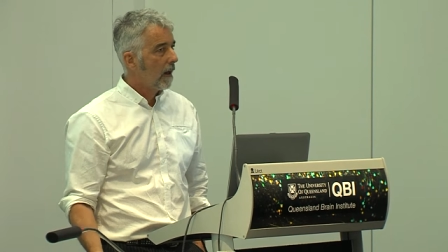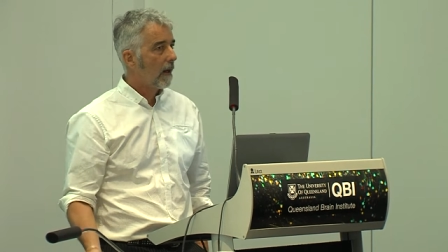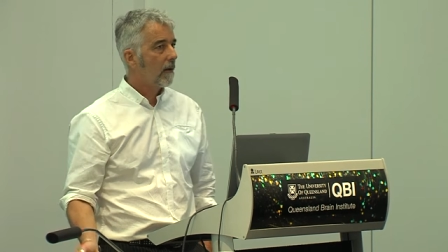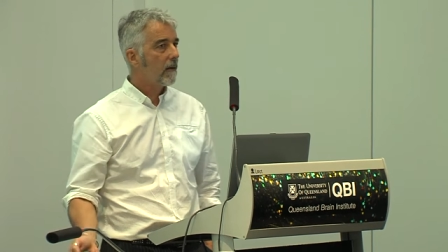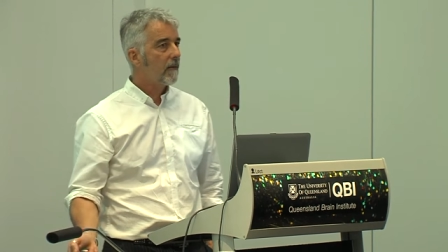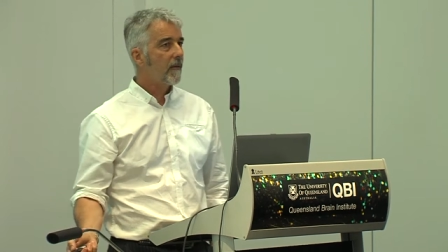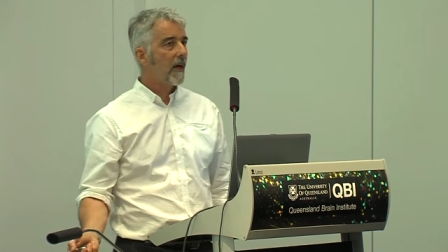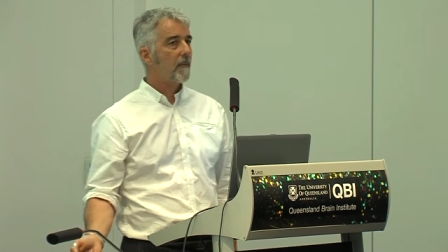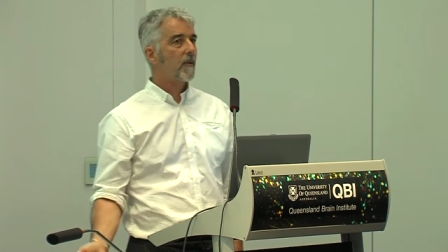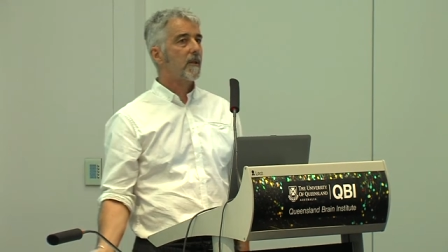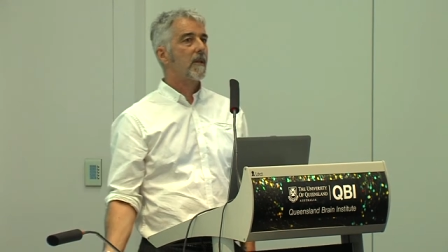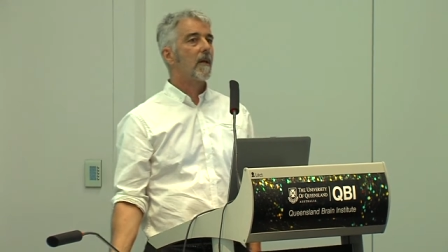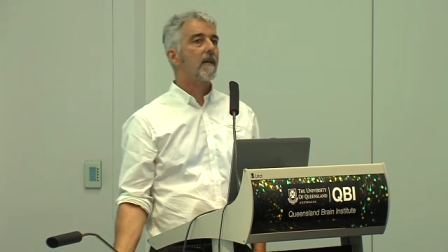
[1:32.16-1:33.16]
A lot of animal
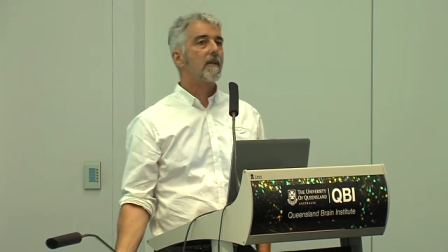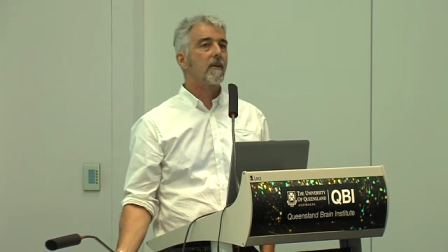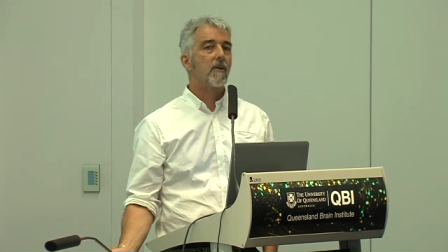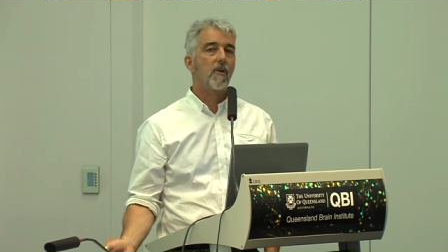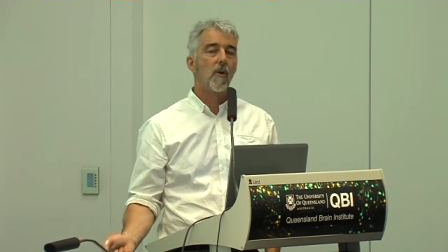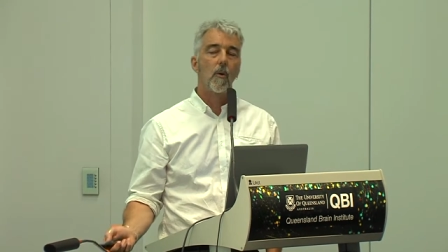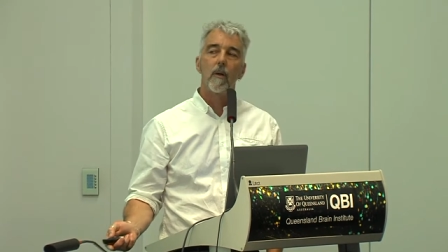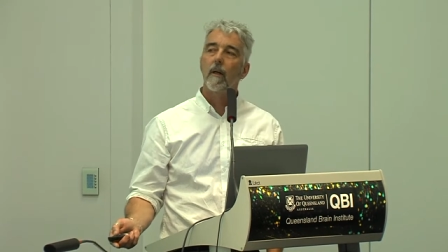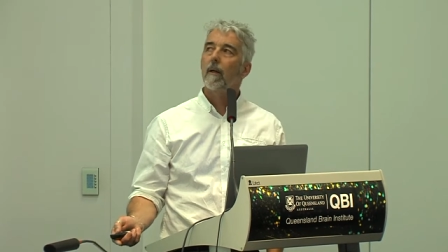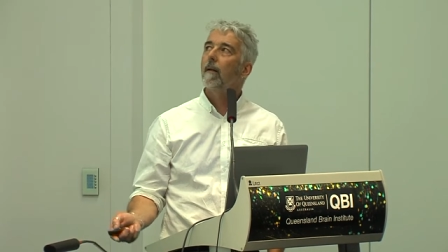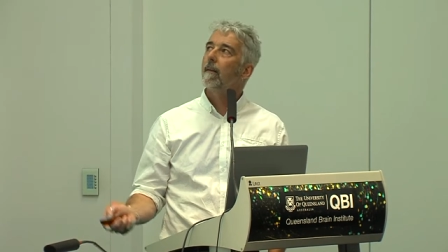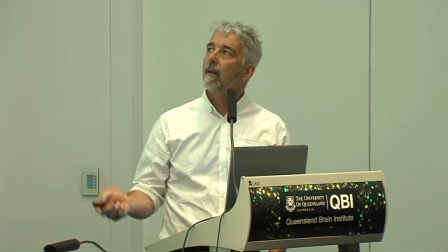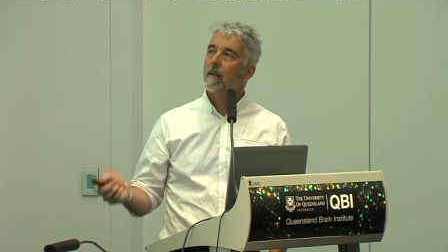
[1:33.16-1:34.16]
studies are
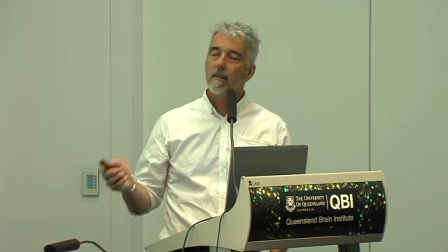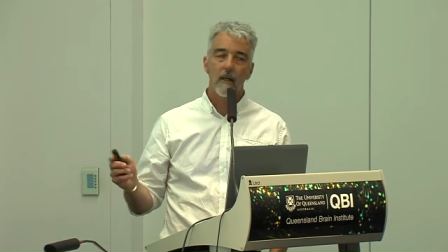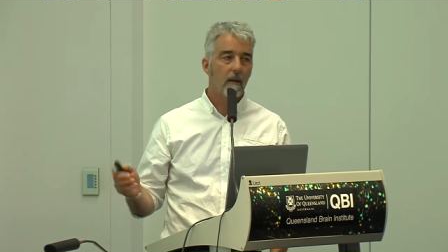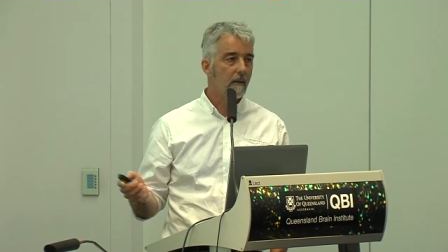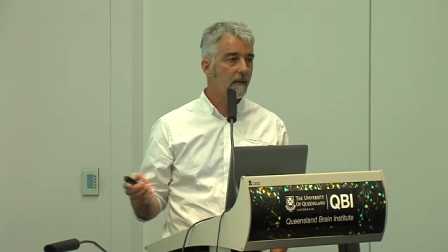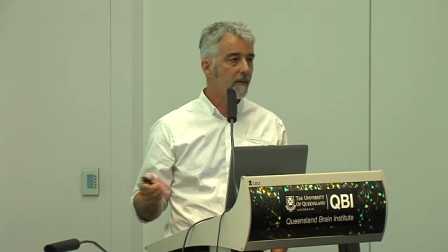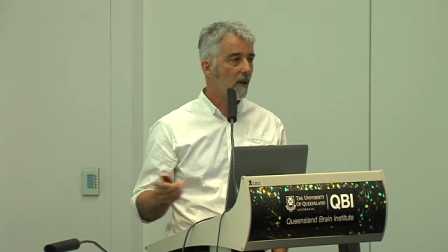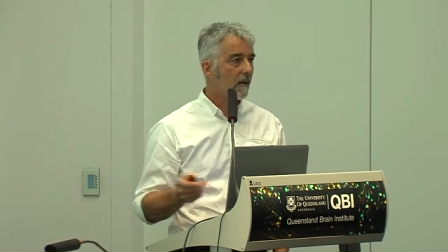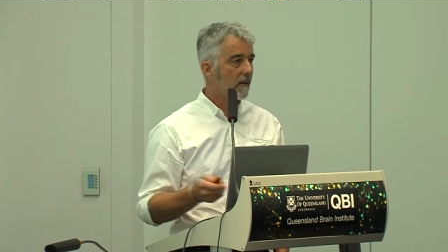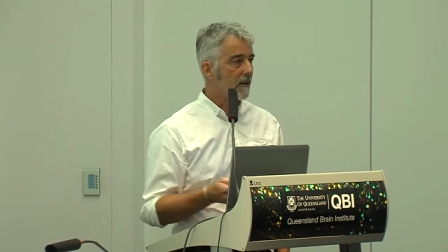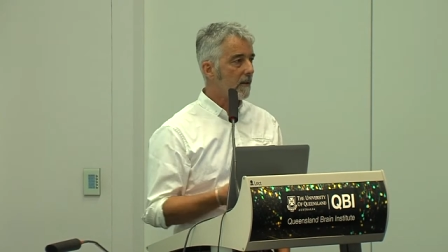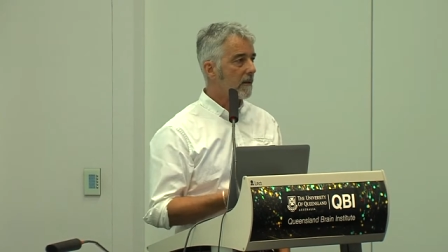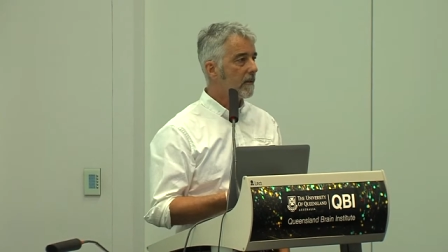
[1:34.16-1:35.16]
showing that certain
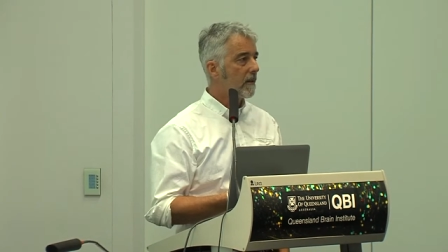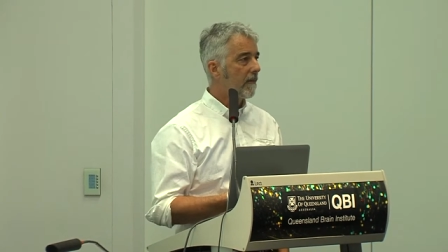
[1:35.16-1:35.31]
toxins,